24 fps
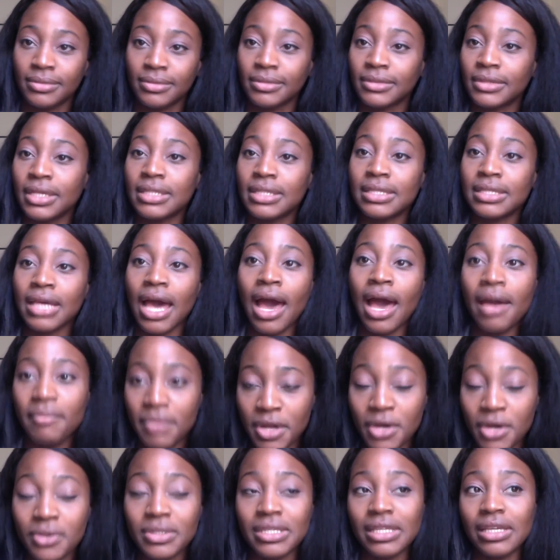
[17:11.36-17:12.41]
Because I'm
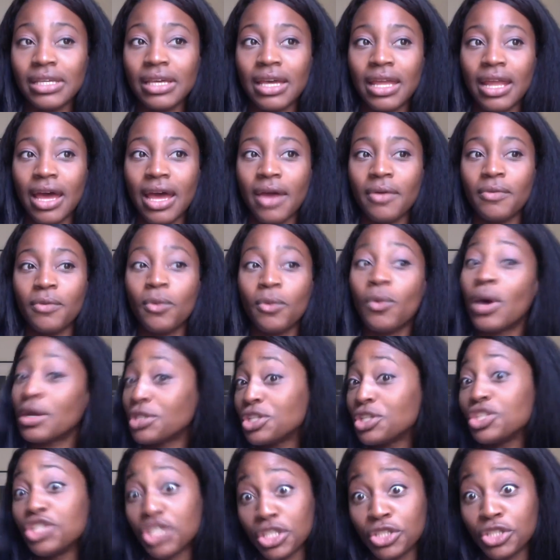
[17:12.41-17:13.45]
nosy and I want
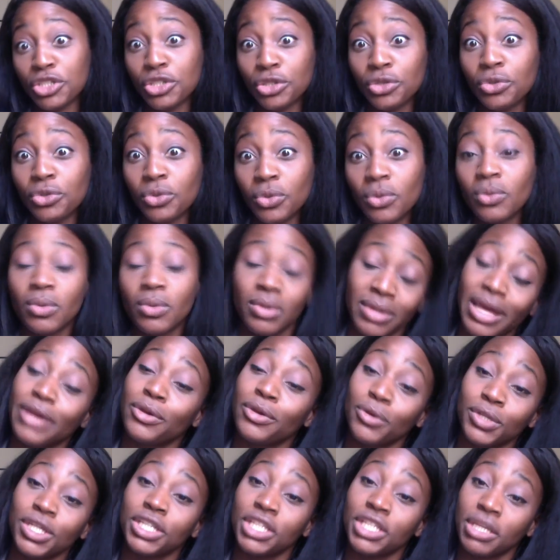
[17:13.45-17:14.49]
to judge you like
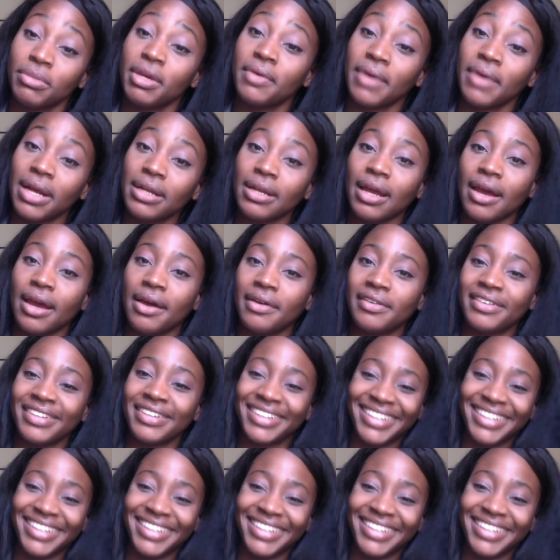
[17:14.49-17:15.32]
you're judging me right now.